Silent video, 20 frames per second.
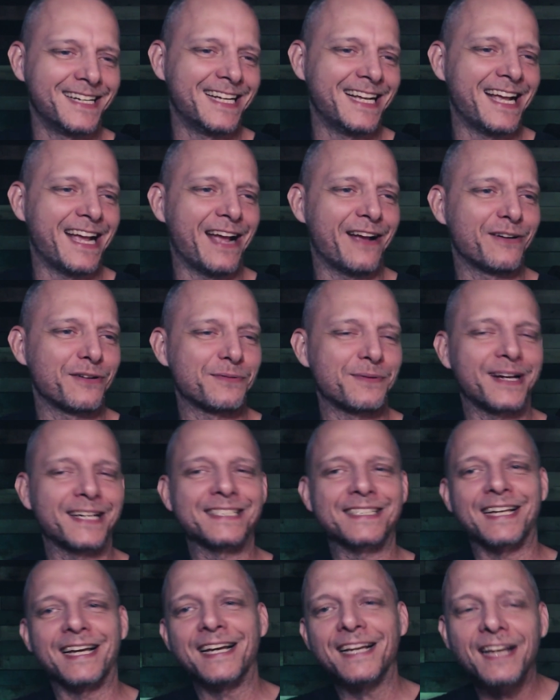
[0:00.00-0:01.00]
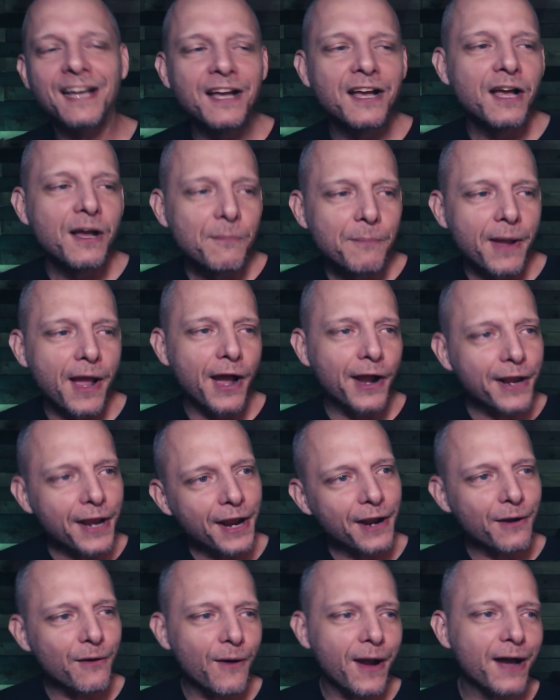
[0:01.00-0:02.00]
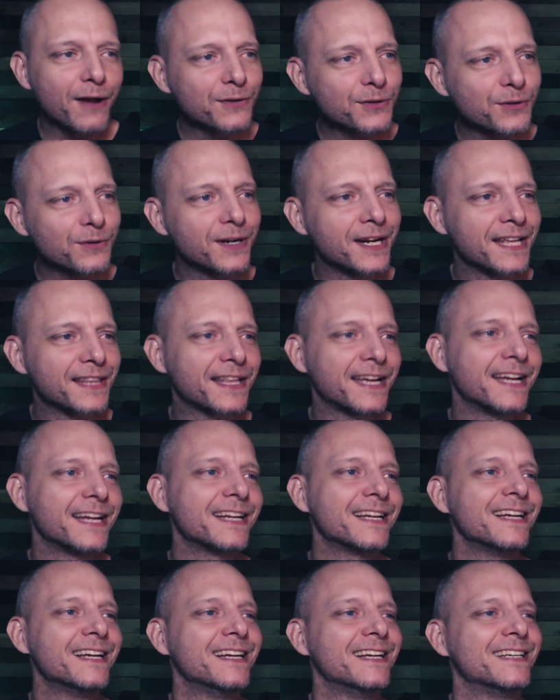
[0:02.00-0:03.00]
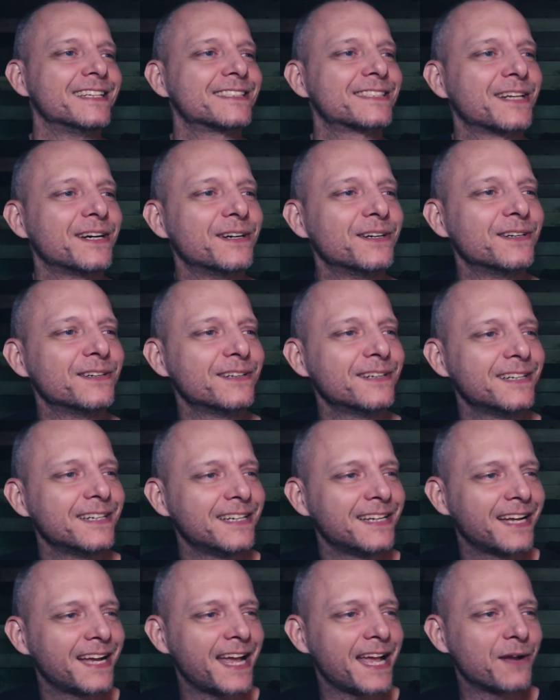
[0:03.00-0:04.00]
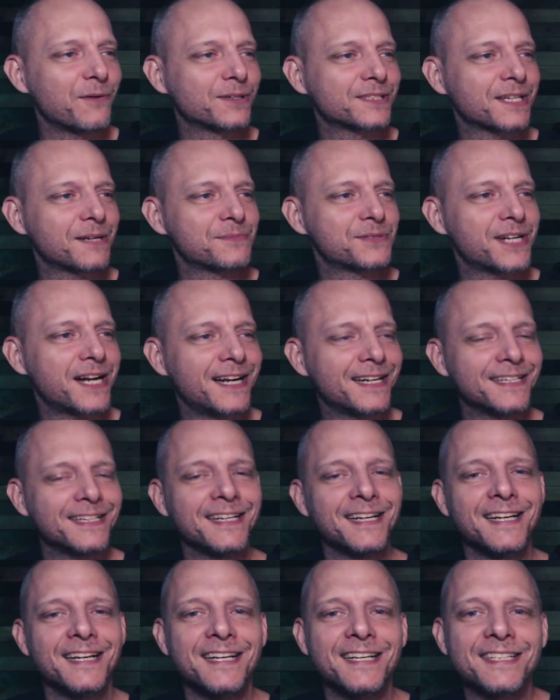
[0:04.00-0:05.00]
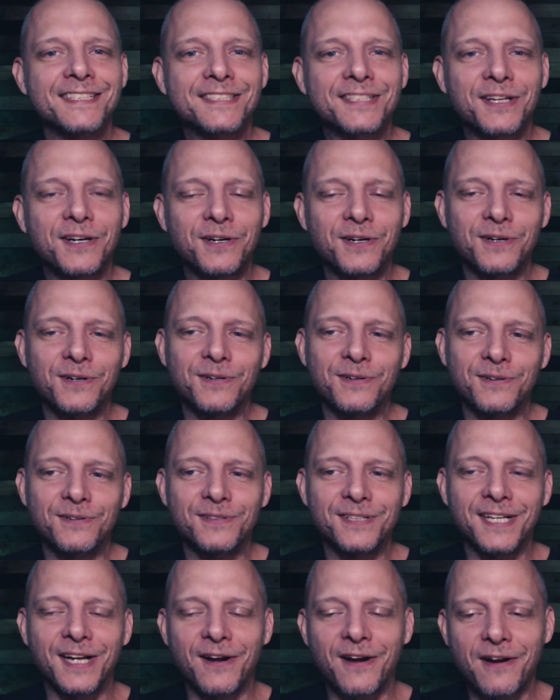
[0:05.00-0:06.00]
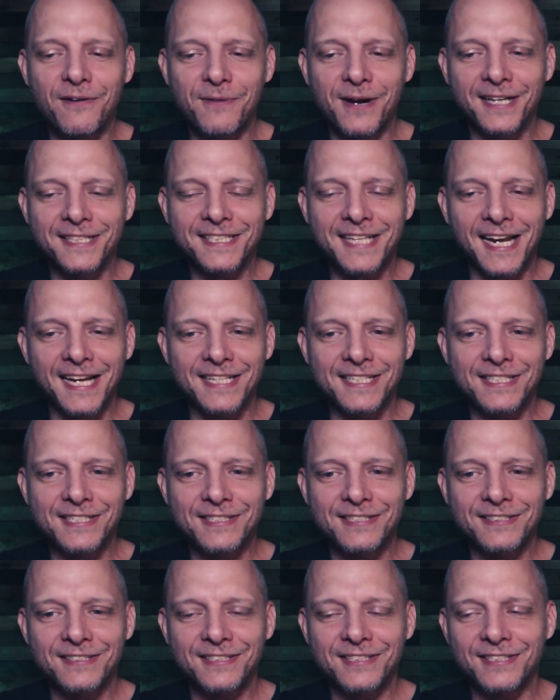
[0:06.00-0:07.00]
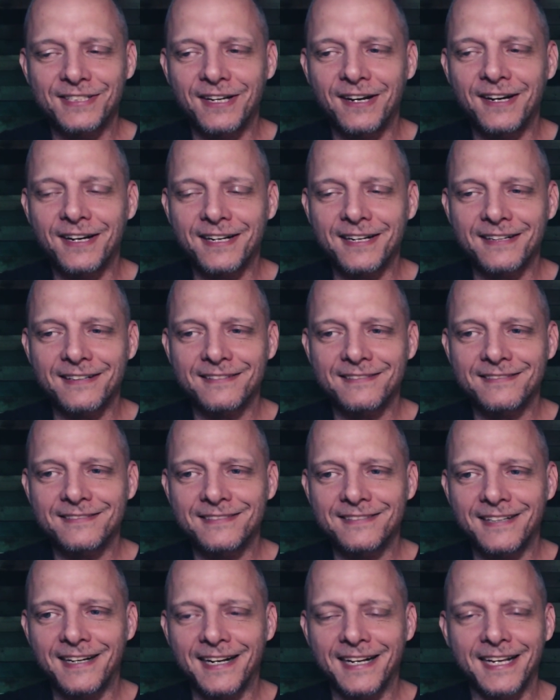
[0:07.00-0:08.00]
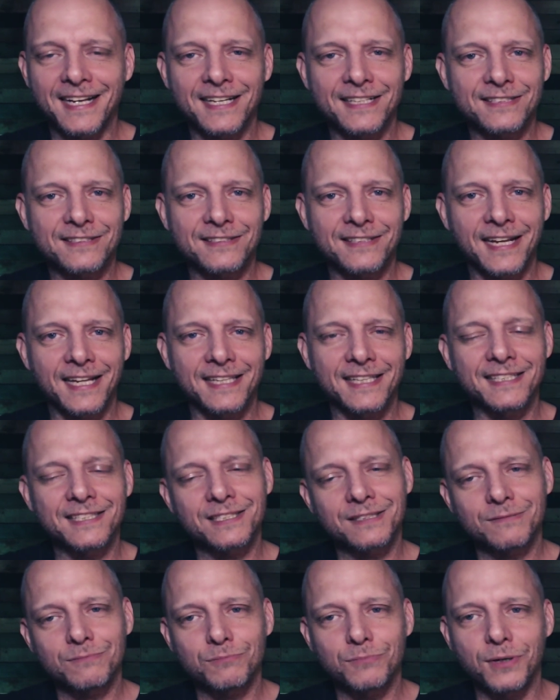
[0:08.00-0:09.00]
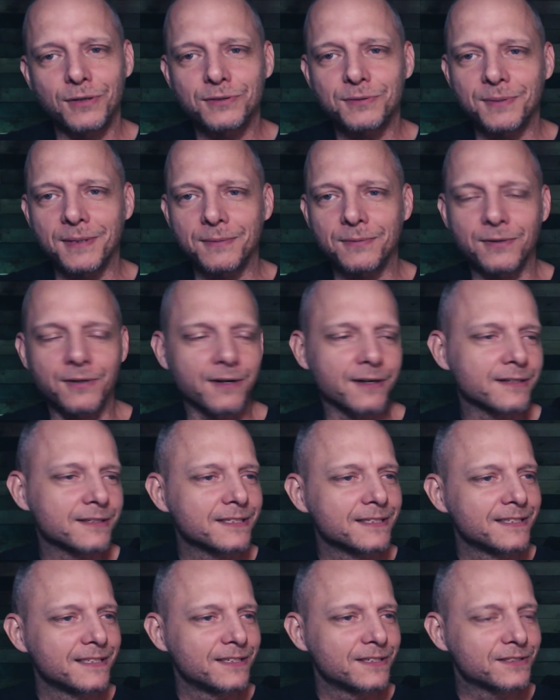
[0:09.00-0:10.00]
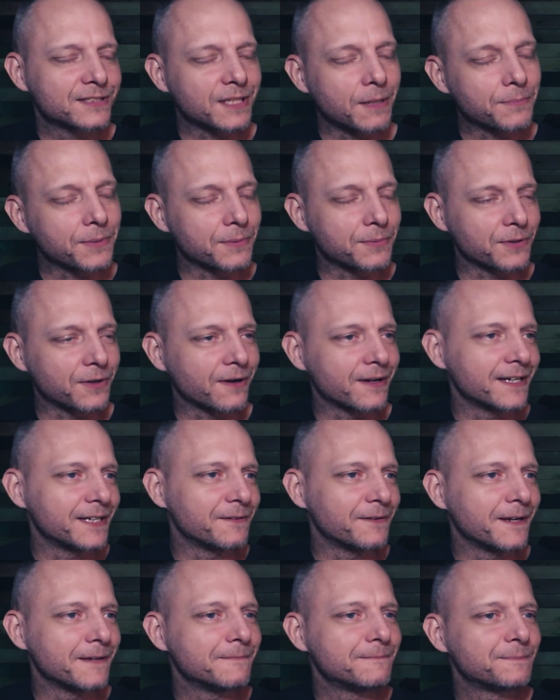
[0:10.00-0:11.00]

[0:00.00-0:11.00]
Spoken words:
Everybody's like, man, I can't go out and do anything. So, hey, what's up, John? So, you know, everybody's kind of stuck, I guess. At least most people are. Some people are anyway.